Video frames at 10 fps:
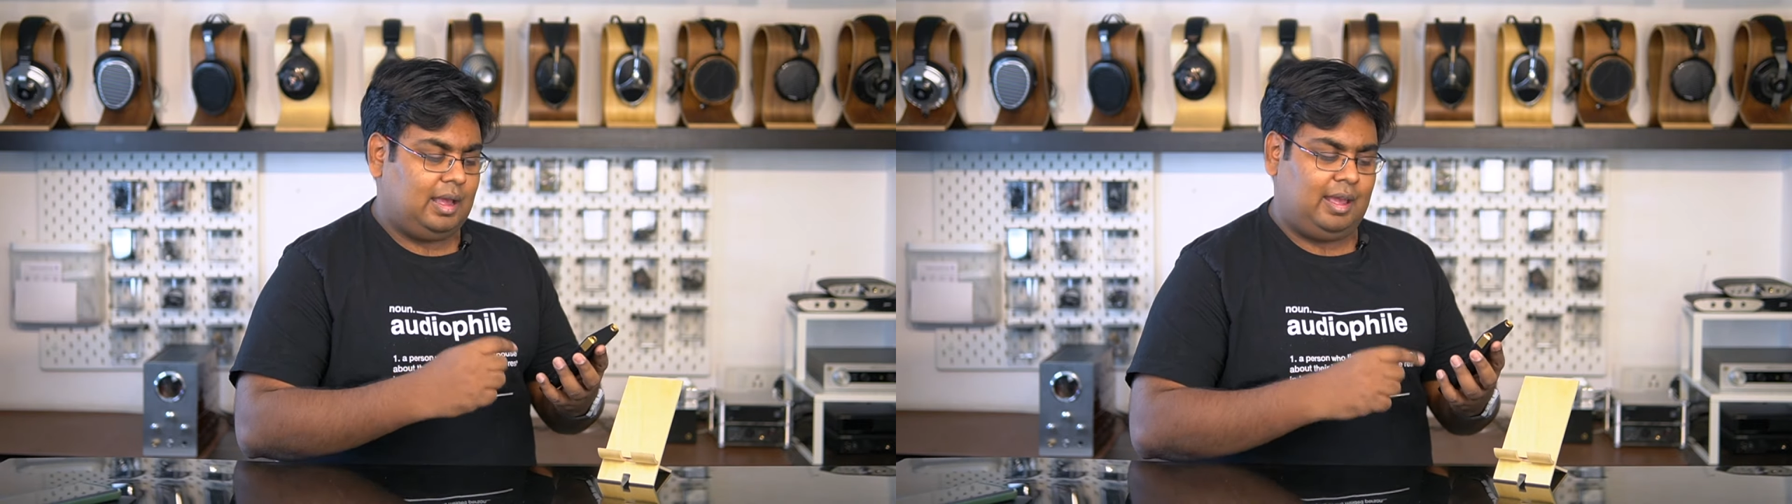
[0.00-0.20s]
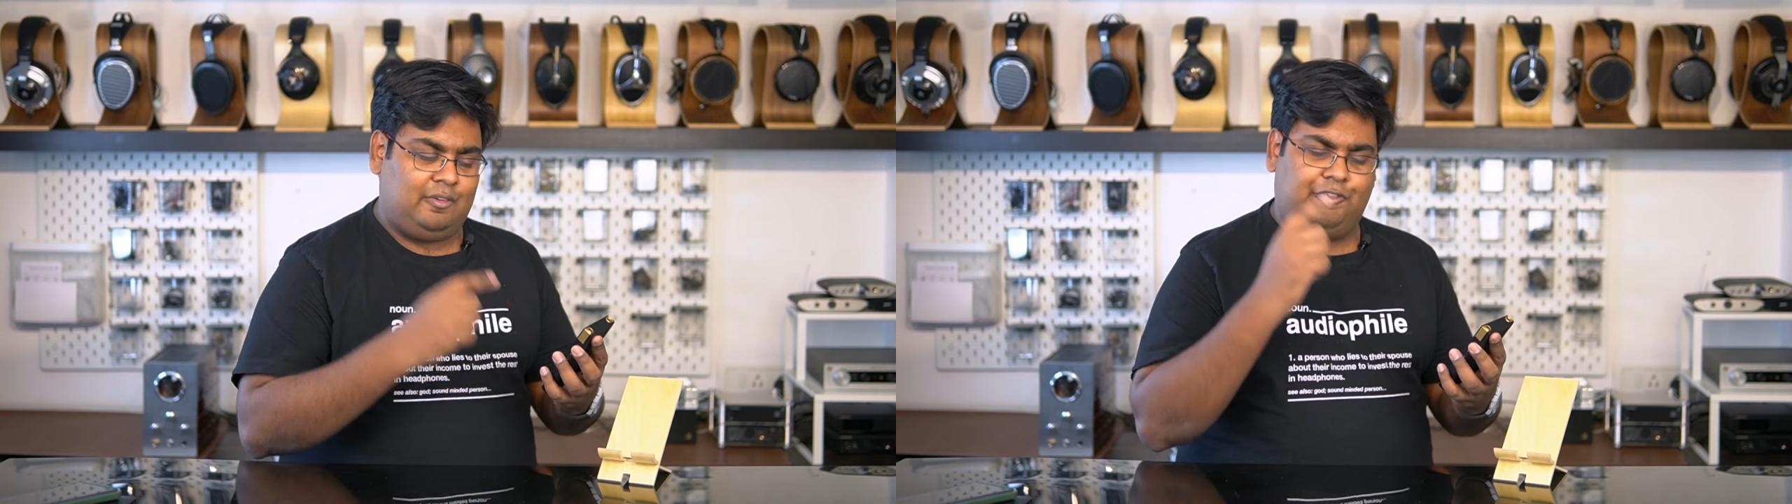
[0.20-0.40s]

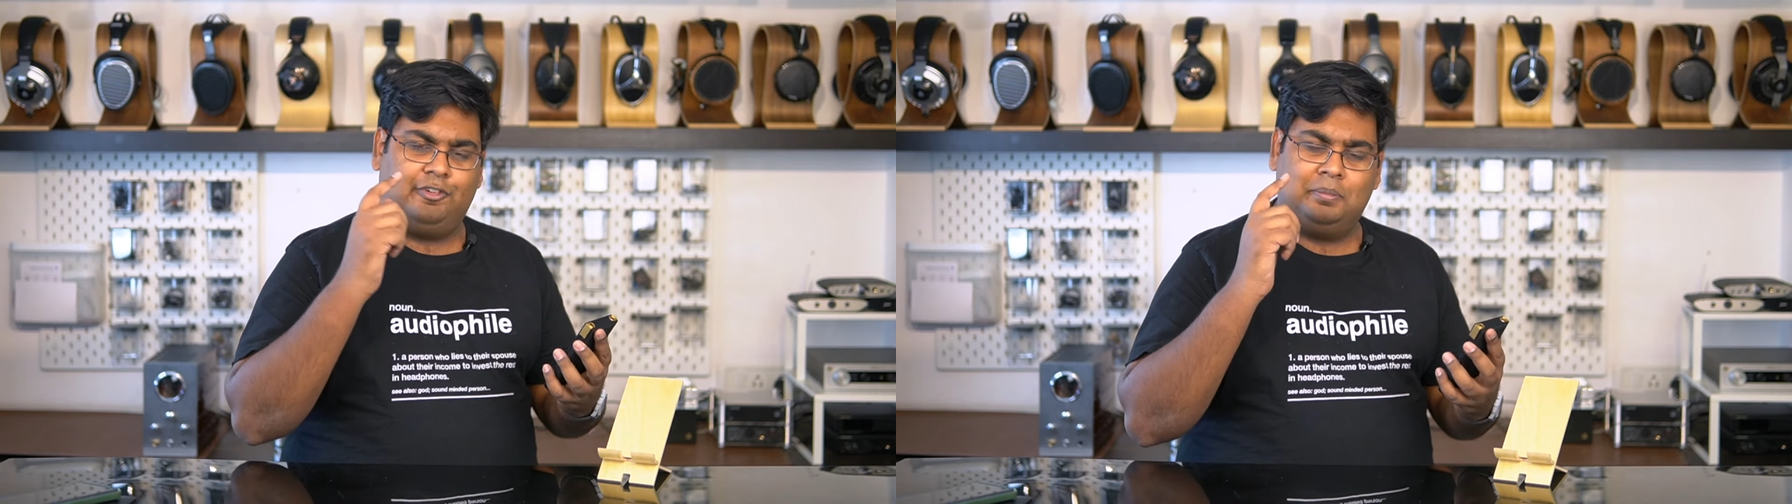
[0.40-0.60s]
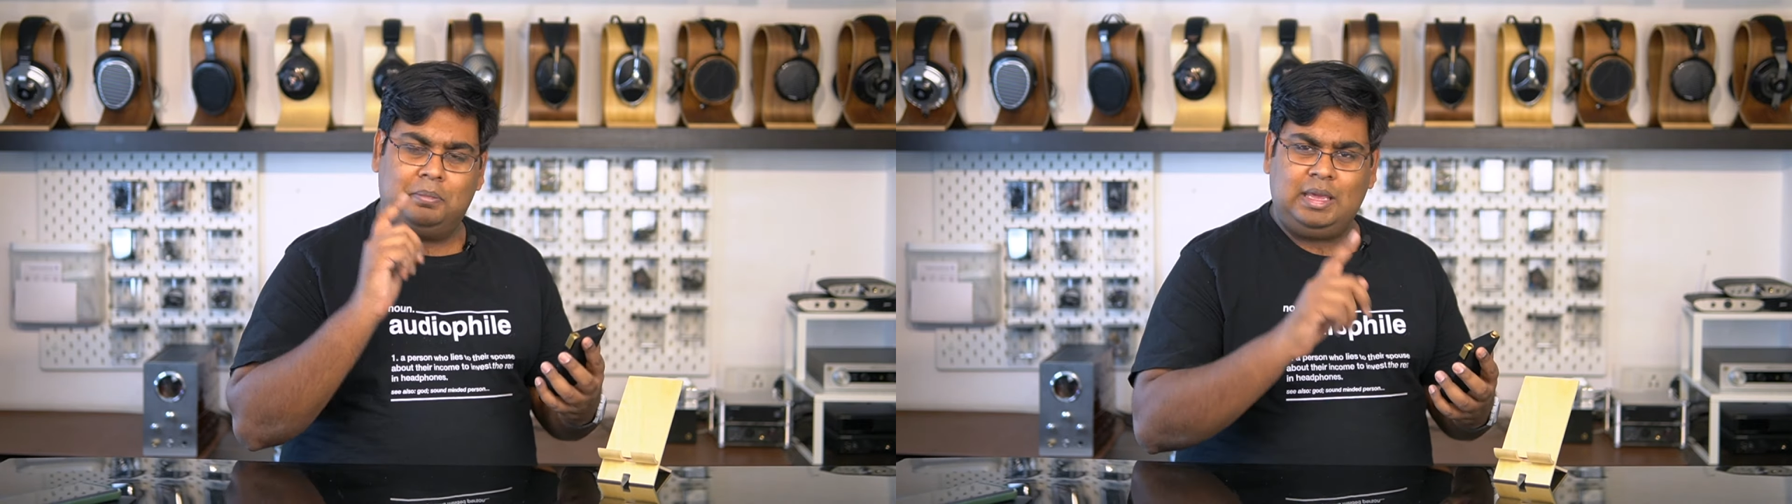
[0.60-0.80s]
And
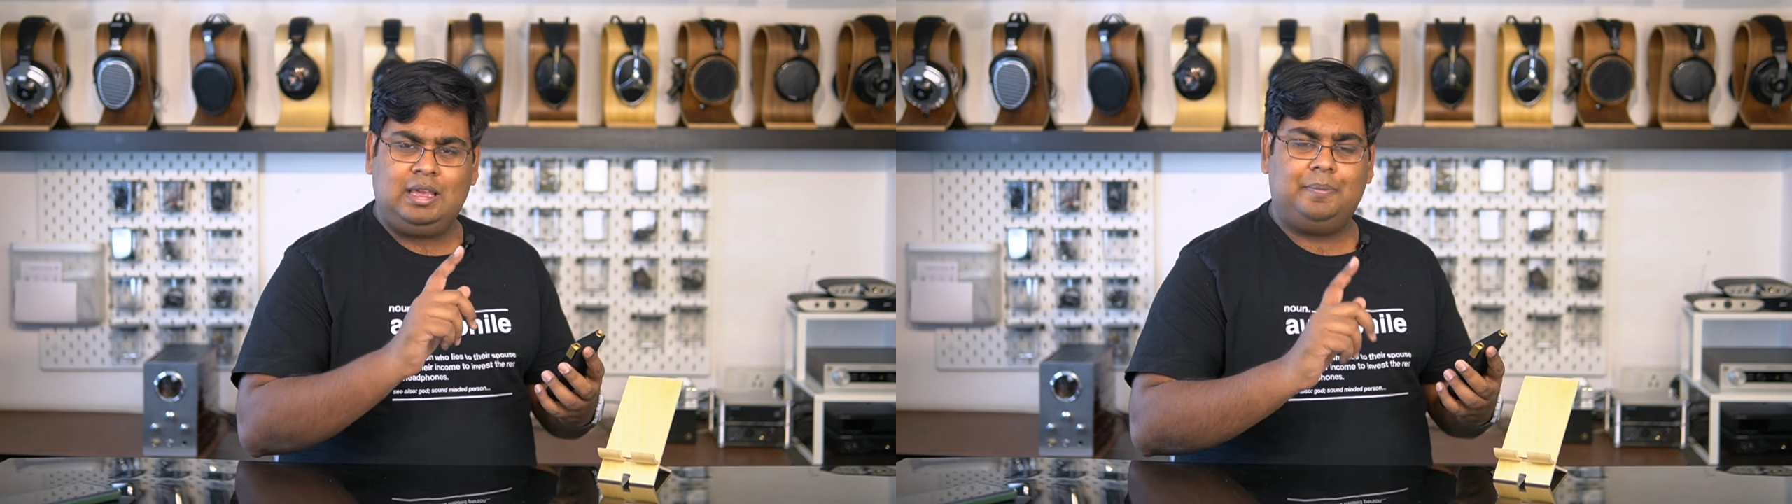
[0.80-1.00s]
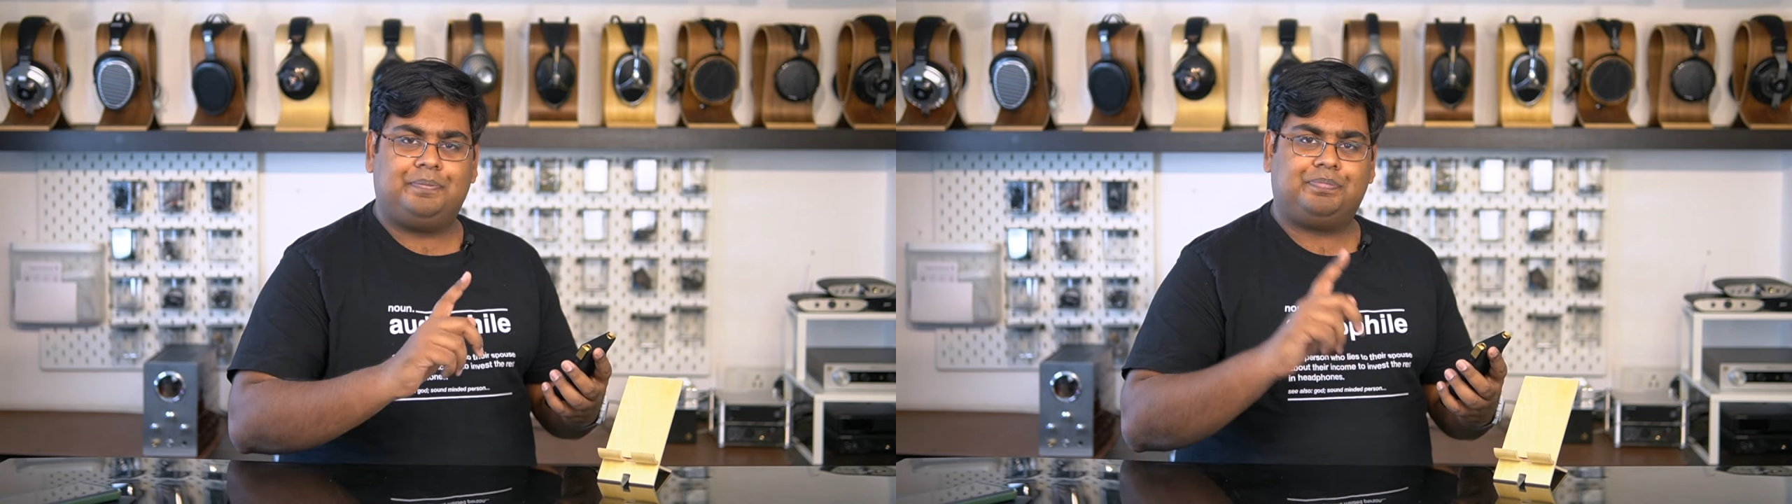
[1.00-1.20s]
for
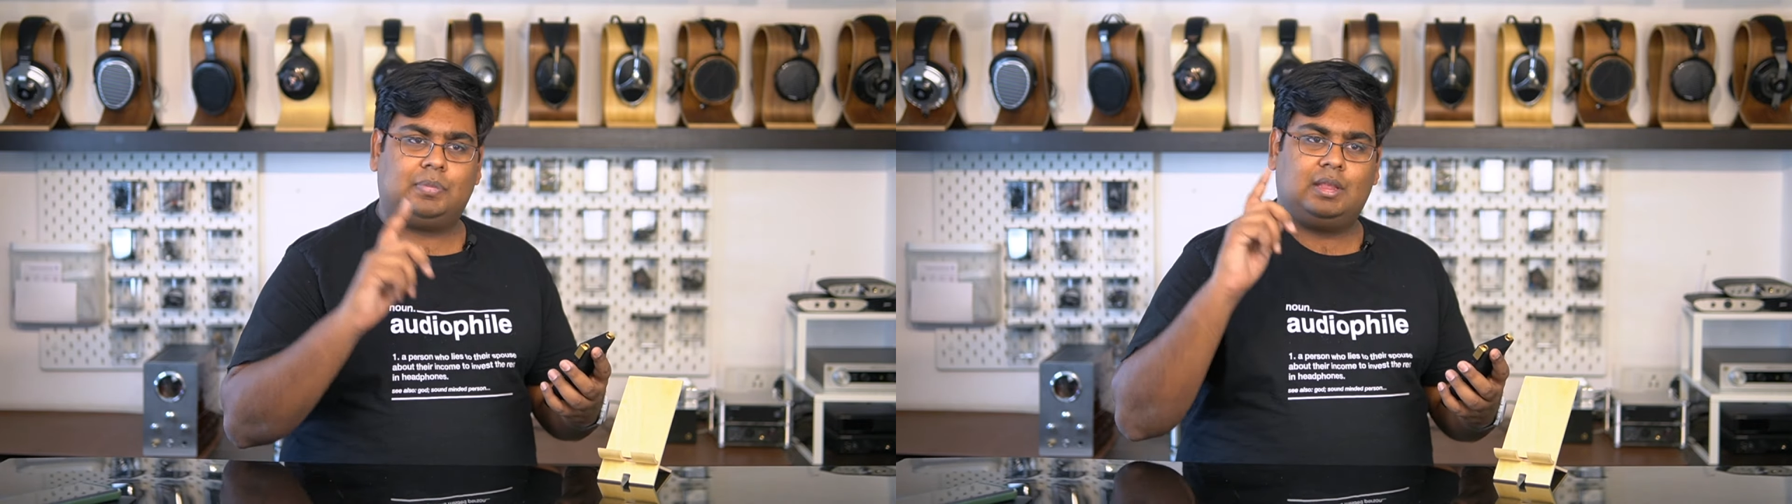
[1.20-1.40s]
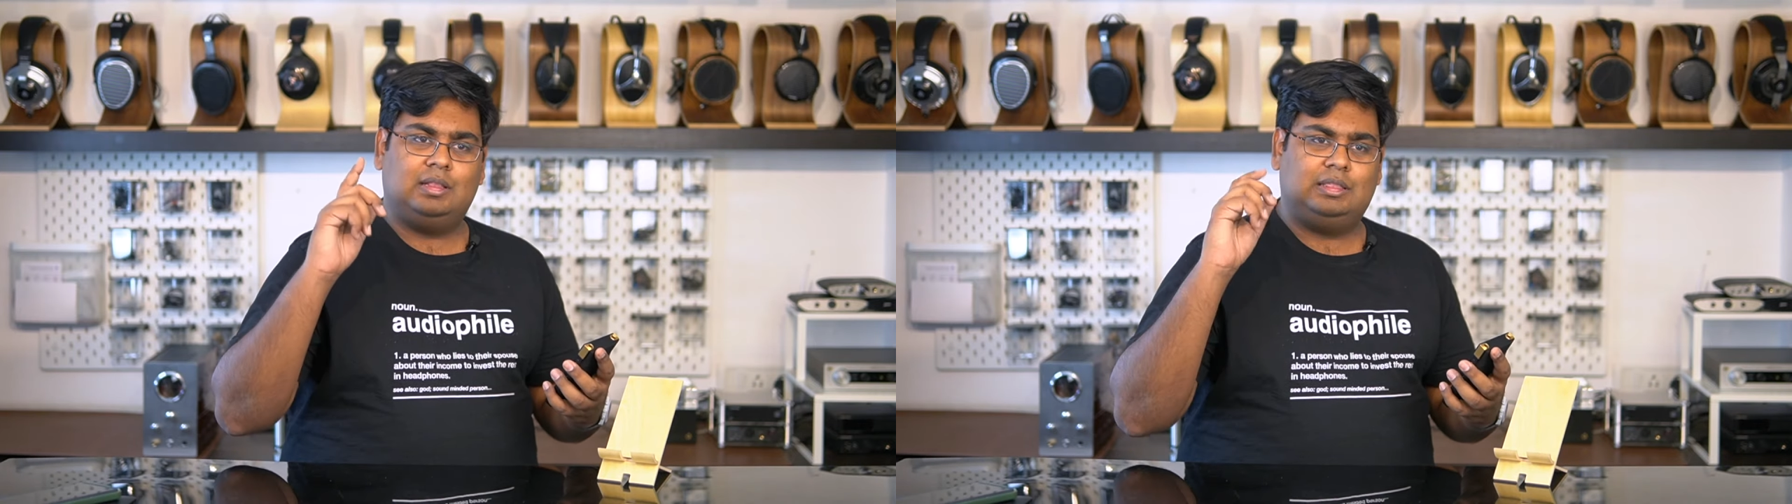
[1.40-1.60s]
me,
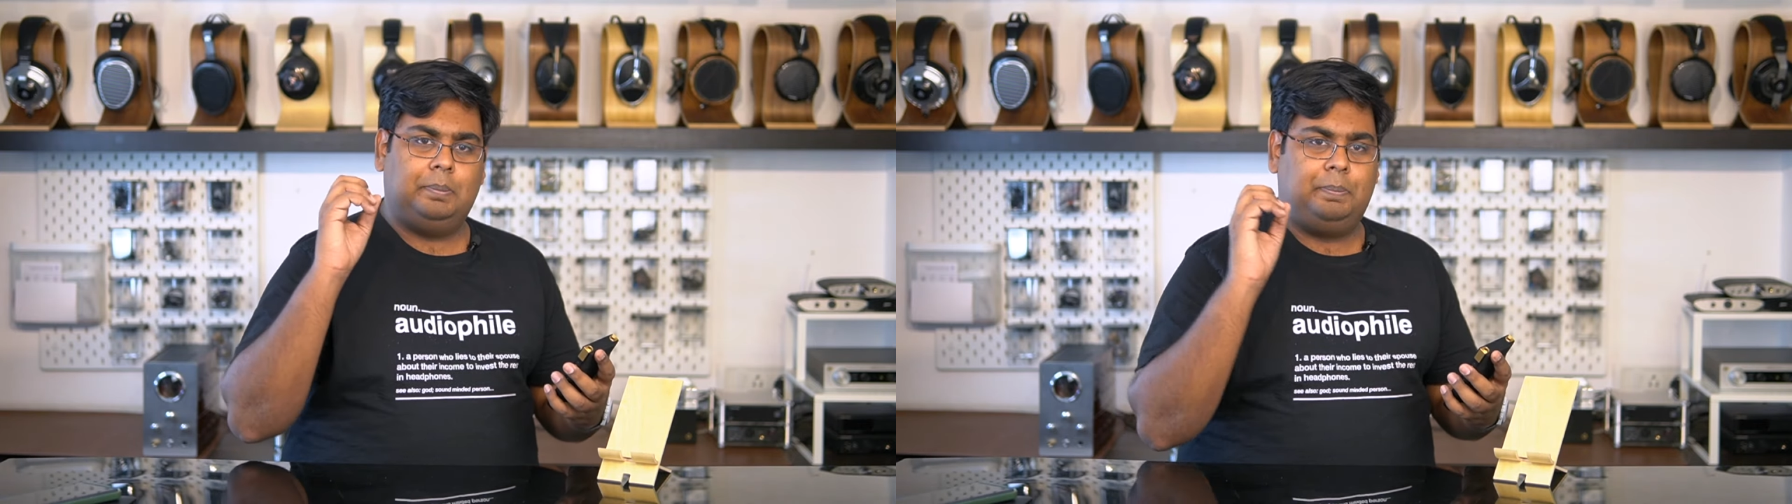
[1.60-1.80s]
the